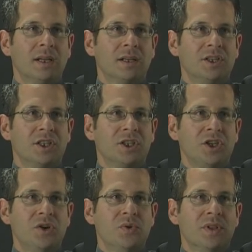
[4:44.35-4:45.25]
just
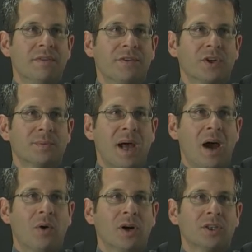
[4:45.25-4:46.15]
u to the first
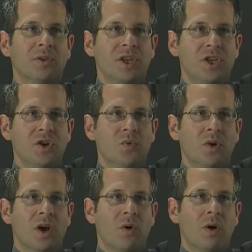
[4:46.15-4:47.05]
power, so the u will
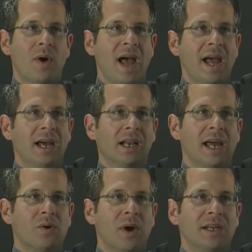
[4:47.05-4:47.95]
go away.
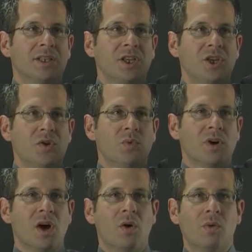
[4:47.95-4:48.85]
Likewise, the u will
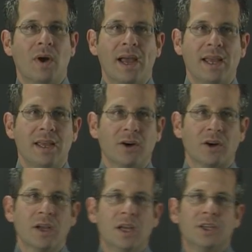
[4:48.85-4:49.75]
go away
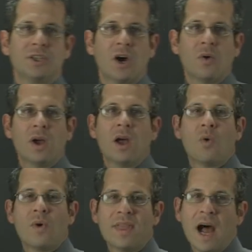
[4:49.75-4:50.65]
here. So
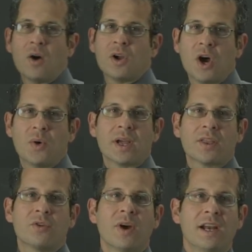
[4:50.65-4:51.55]
without going
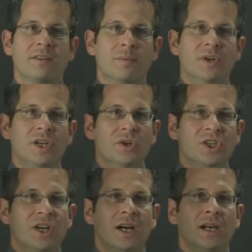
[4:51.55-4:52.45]
through any of the
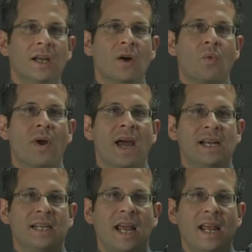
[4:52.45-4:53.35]
minutiae, when I
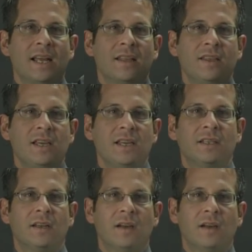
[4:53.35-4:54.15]
take these